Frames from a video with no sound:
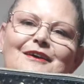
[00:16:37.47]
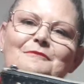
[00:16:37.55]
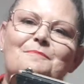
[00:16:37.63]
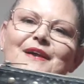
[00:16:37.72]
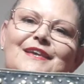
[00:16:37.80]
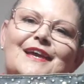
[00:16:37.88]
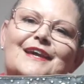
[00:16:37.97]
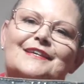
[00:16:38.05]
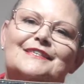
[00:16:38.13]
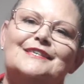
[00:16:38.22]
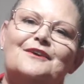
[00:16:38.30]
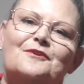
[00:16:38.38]
But yeah,
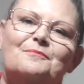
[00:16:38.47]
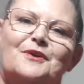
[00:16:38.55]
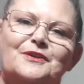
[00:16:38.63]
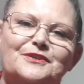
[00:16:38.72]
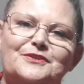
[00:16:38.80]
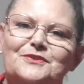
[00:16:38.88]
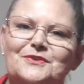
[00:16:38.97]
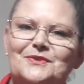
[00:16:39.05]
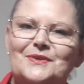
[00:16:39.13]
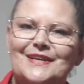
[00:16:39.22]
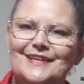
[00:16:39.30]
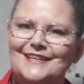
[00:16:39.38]
so I might do,
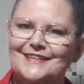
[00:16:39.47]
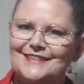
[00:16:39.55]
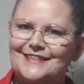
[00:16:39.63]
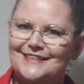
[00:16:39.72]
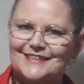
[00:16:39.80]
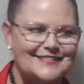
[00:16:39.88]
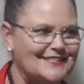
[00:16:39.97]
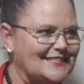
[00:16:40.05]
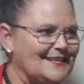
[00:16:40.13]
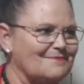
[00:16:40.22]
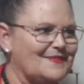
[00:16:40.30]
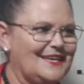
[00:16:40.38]
you know, just
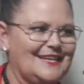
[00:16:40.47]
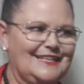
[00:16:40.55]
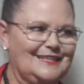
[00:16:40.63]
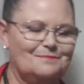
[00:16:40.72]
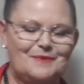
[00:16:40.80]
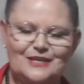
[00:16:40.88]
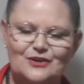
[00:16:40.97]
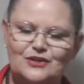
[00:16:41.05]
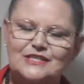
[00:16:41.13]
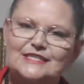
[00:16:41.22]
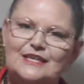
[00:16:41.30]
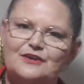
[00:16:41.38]
something a little bit
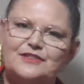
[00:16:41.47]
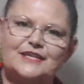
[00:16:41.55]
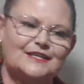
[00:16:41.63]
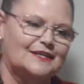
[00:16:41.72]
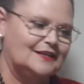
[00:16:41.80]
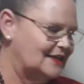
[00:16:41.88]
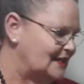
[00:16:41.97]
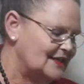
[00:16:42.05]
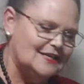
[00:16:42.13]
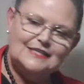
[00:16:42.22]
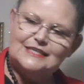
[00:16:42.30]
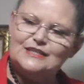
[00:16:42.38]
nice so that it
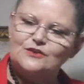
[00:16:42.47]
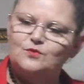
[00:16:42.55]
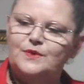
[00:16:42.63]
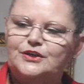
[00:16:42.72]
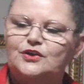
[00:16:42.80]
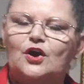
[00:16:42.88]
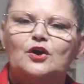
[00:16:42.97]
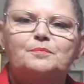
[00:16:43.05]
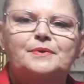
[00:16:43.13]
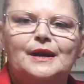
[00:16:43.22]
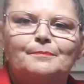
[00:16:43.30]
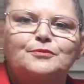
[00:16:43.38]
still, when you
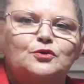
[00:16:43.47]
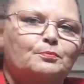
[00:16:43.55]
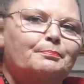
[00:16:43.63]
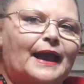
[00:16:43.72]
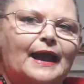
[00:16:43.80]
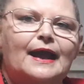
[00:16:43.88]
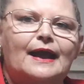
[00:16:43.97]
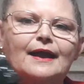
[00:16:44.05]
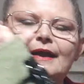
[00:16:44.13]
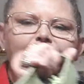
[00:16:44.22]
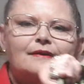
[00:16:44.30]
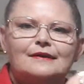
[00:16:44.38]
open up your
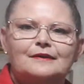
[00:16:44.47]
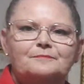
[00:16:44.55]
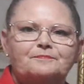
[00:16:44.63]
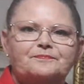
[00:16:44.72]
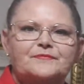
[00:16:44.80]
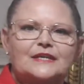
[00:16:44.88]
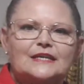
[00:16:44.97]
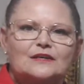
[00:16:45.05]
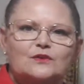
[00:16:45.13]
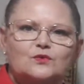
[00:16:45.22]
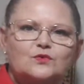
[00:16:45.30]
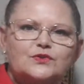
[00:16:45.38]
bag,
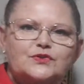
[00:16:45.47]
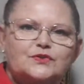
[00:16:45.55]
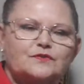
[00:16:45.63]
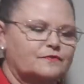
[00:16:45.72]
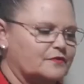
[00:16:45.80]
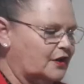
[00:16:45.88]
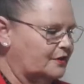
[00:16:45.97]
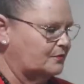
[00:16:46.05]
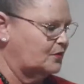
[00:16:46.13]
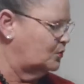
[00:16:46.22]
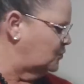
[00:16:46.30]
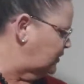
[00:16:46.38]
it'll all sort of like
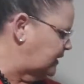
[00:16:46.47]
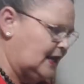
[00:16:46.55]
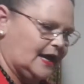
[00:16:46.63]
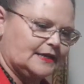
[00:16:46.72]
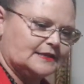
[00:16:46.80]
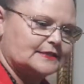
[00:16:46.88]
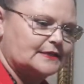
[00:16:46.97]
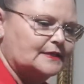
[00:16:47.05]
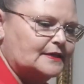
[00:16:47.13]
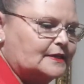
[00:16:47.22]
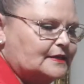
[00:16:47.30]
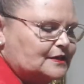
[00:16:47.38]
coordinate,
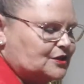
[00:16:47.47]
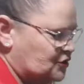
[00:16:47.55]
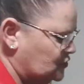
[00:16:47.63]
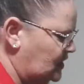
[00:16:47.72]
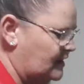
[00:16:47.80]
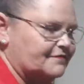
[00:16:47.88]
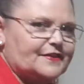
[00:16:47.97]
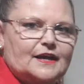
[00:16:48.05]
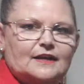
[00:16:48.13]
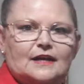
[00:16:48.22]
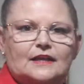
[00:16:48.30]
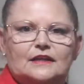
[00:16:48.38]
because you'll have
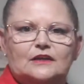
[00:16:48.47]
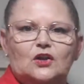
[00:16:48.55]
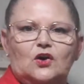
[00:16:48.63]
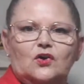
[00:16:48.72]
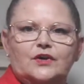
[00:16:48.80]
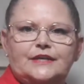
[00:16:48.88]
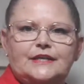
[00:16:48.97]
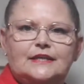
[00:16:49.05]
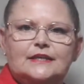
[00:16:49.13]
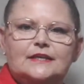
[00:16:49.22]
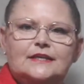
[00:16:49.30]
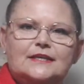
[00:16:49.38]
that colour
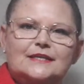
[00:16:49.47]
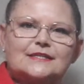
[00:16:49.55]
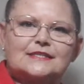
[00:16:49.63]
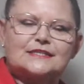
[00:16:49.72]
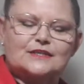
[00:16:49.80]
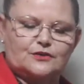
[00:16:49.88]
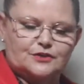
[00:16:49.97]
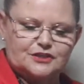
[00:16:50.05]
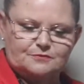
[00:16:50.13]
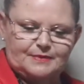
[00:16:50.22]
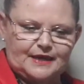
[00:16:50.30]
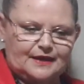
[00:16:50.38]
lining inside
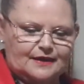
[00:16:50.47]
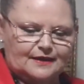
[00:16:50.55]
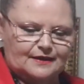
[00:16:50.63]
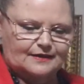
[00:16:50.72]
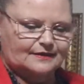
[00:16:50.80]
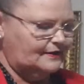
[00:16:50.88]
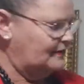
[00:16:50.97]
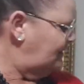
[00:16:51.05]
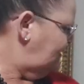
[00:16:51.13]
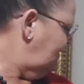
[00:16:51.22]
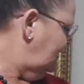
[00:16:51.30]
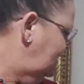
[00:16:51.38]
your bag,
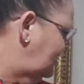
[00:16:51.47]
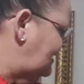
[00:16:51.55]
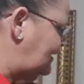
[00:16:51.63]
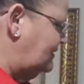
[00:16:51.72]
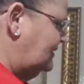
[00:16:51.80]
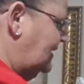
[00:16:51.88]
and